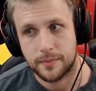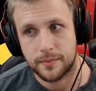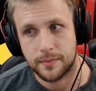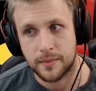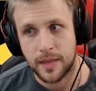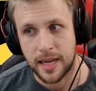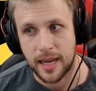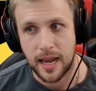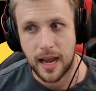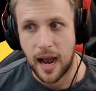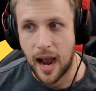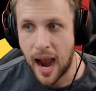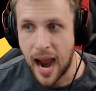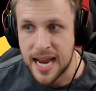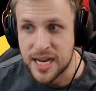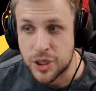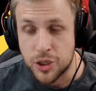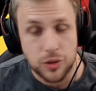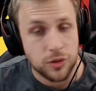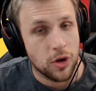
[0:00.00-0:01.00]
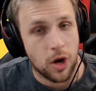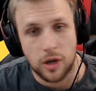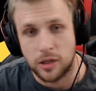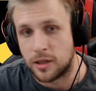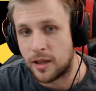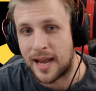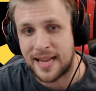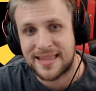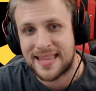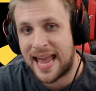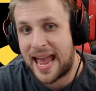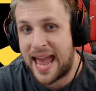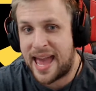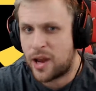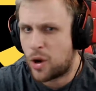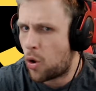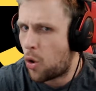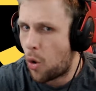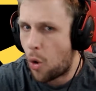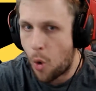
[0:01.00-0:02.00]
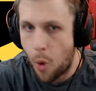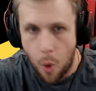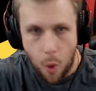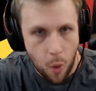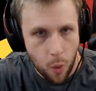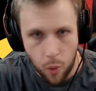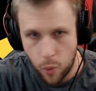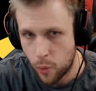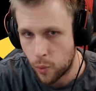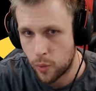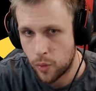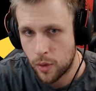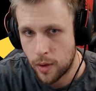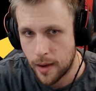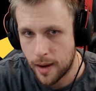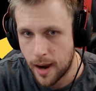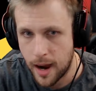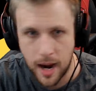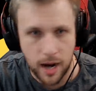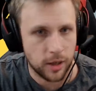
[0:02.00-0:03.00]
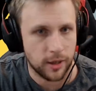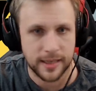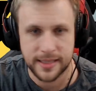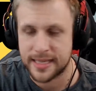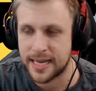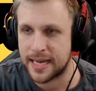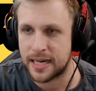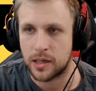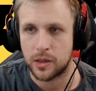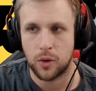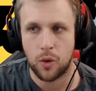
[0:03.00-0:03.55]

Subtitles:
Like, I do not like that at all. I don't like that at